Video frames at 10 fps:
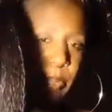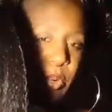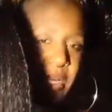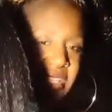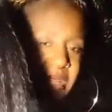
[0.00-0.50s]

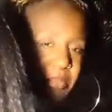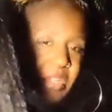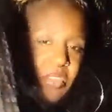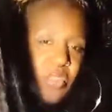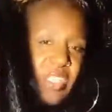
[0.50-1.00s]
press it, but
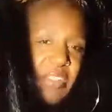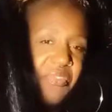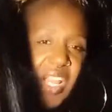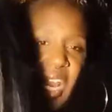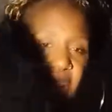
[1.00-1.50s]
you just said,
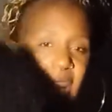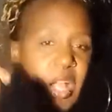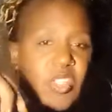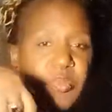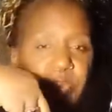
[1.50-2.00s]
forget it. I'll
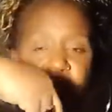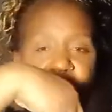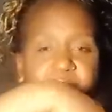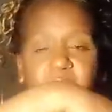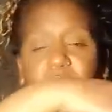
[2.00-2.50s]
just brush
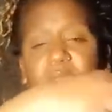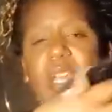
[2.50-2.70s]
it out.